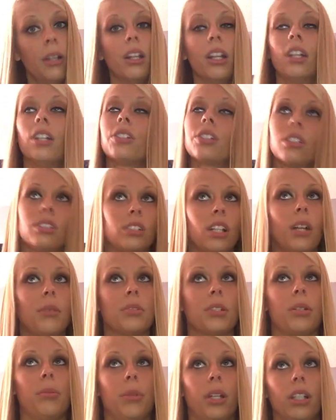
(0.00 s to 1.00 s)
And there's other
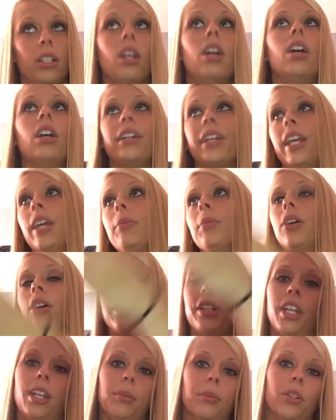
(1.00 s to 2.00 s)
times where I'm like, camera,
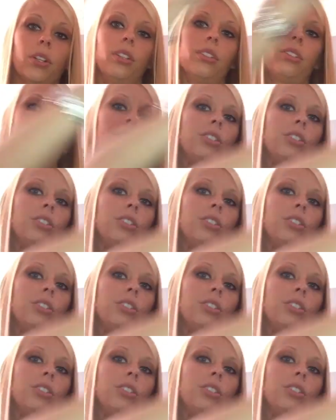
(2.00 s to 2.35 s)
camera,